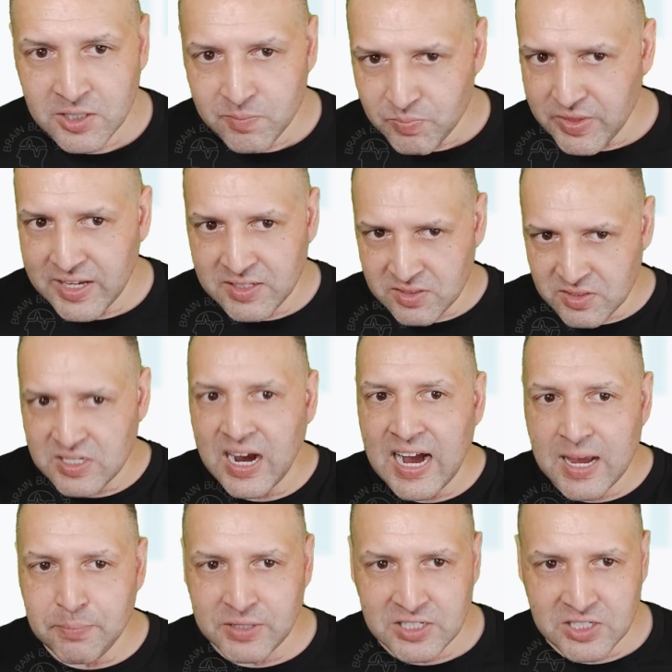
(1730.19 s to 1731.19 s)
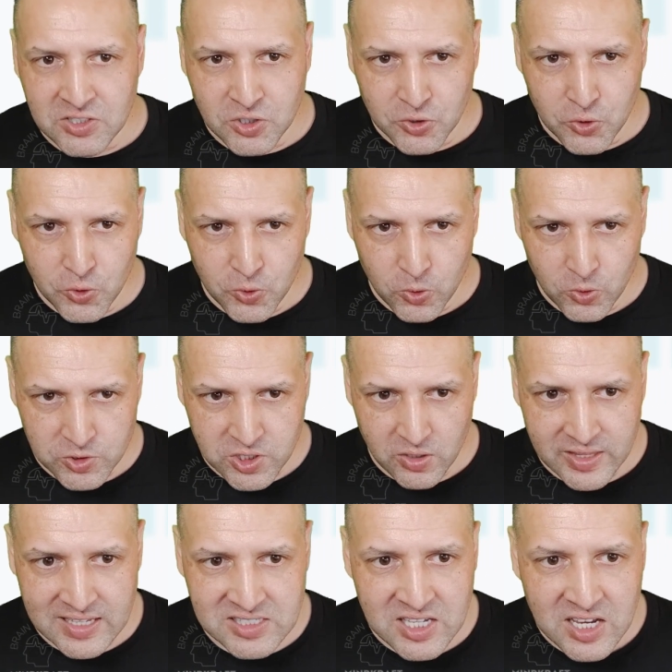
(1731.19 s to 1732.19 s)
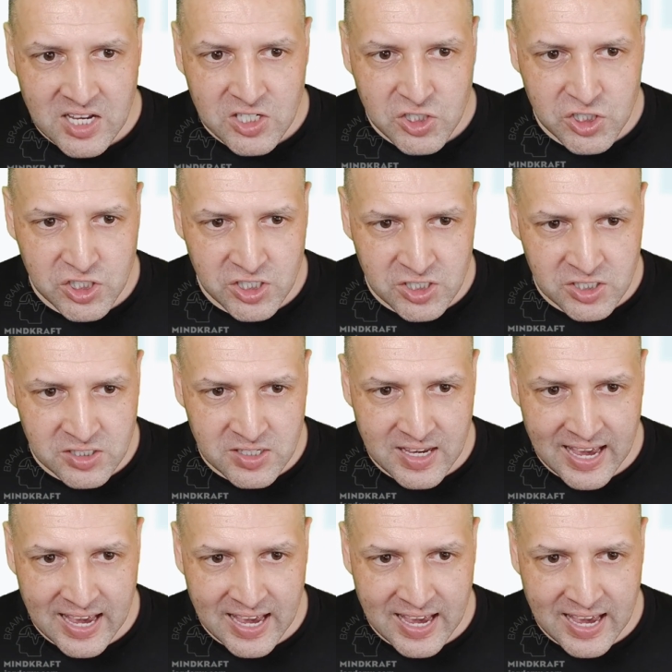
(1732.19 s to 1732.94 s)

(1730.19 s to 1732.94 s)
then type it into Google. So that's xing.